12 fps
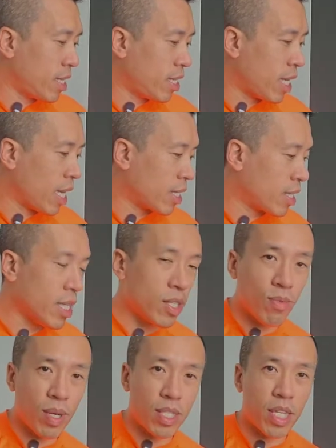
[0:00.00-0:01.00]
Like
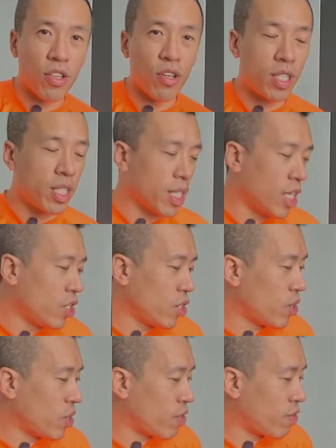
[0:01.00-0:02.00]
this one is a 13-inch,
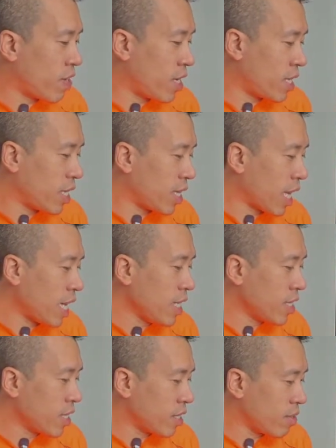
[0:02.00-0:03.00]
so it's fairly light,
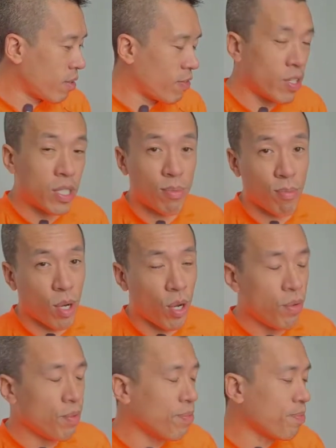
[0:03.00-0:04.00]
not very
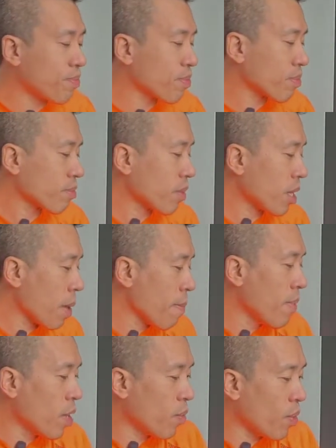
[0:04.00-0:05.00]
small.
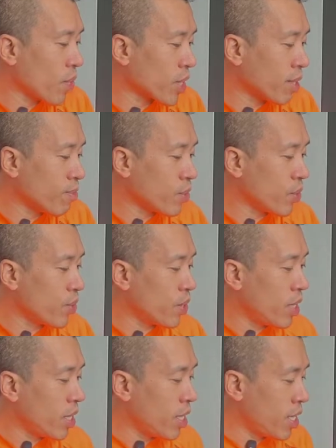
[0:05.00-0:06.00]
But when it comes to
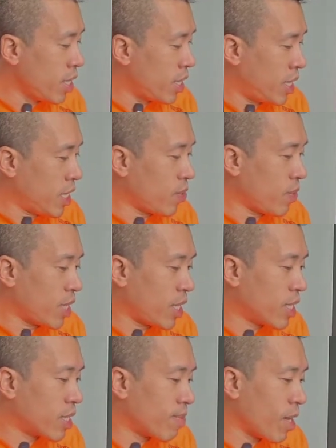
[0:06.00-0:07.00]
this one
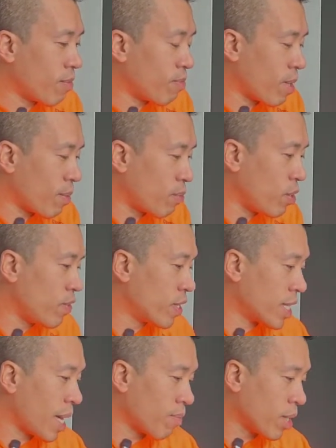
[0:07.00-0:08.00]
here, this is my
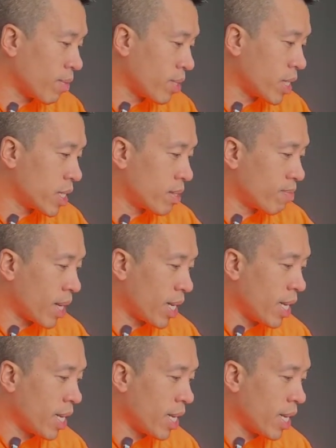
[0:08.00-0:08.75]
previous laptop, this is my